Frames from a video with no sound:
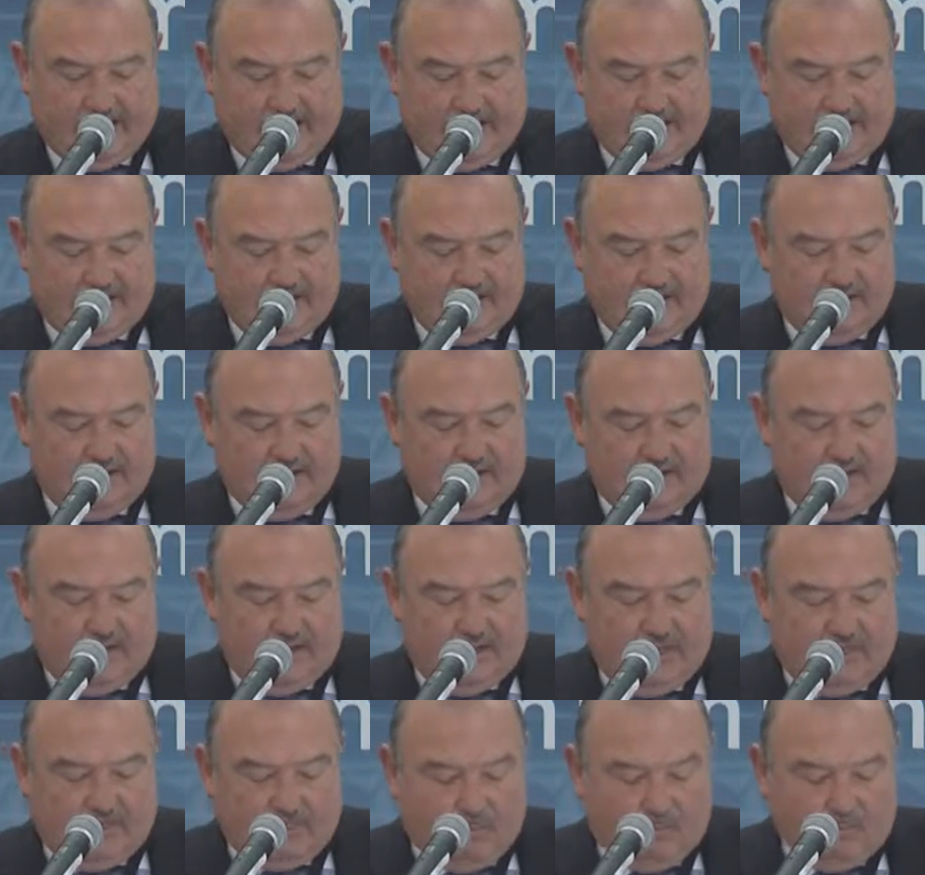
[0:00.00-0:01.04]
plus the
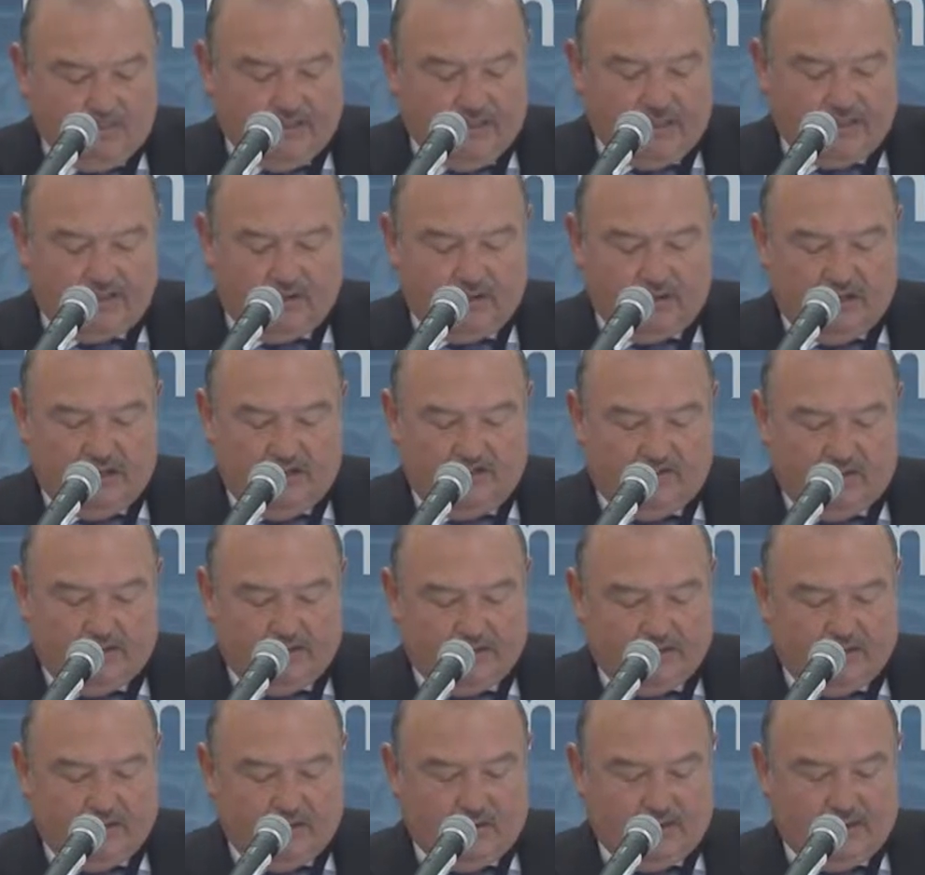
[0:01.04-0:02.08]
representation of
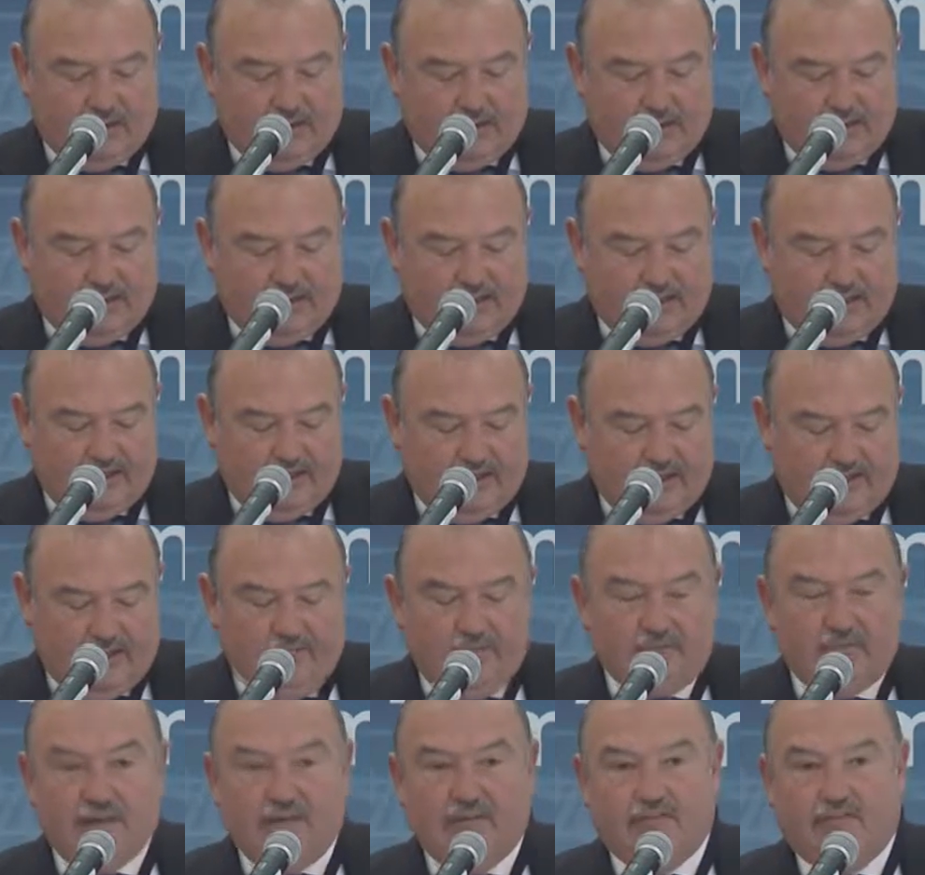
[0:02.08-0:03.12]
such information
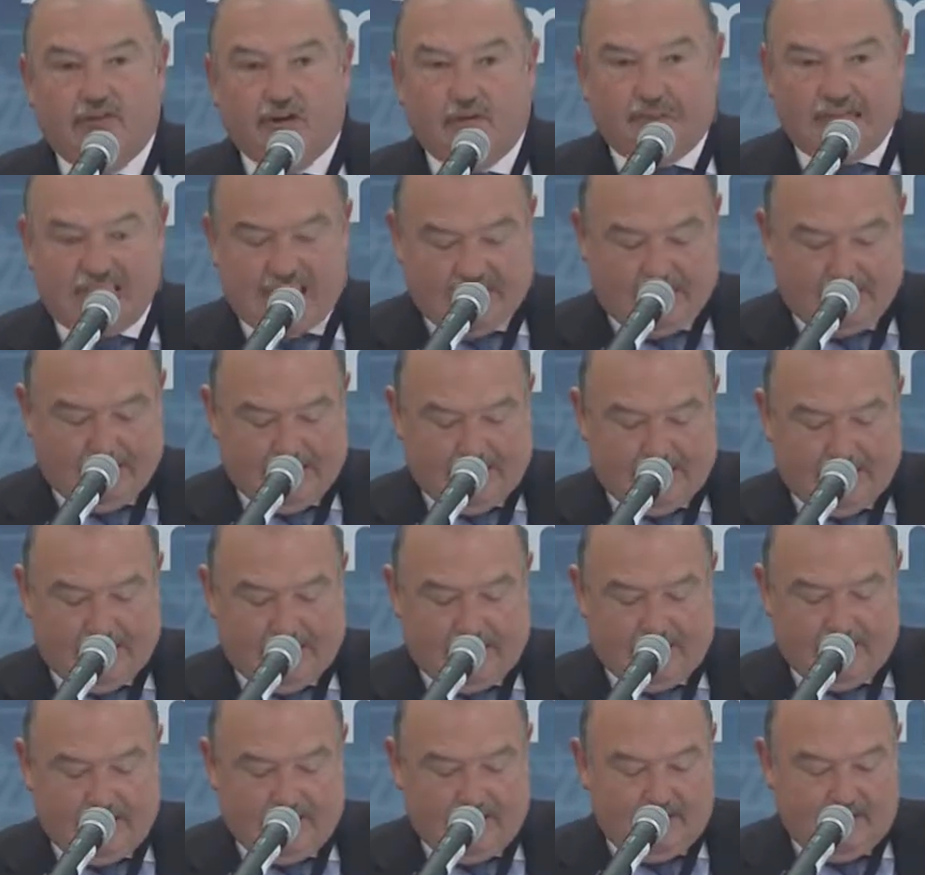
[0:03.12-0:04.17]

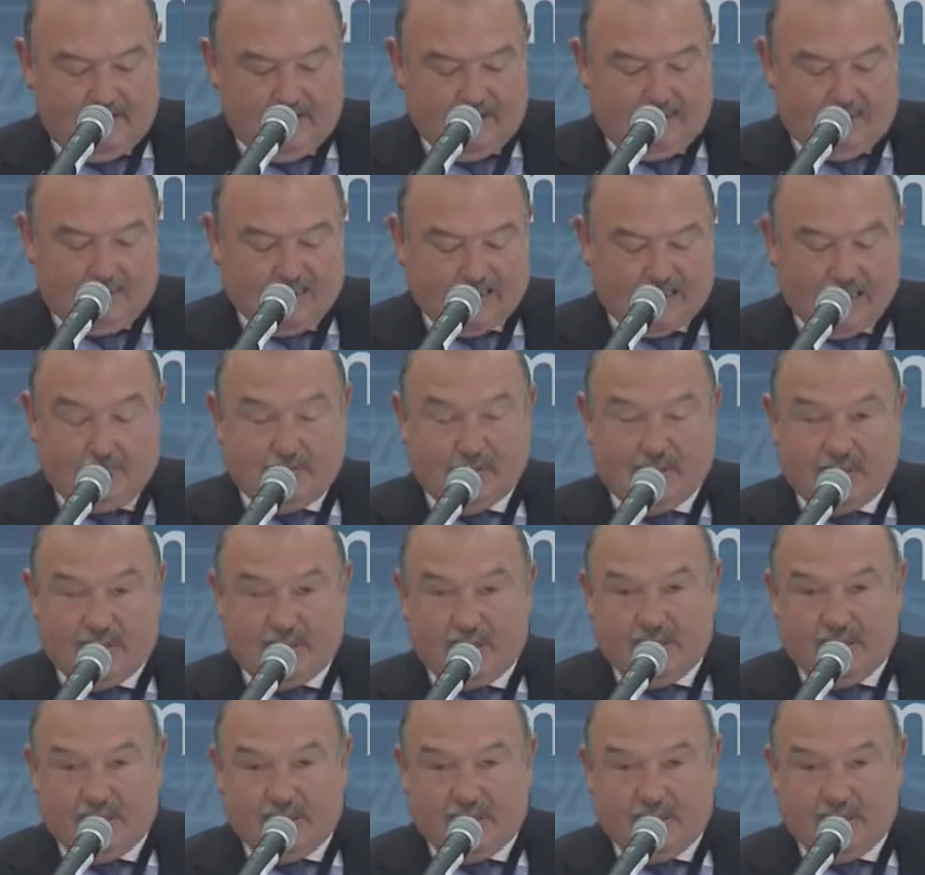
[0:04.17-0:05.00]
on charts.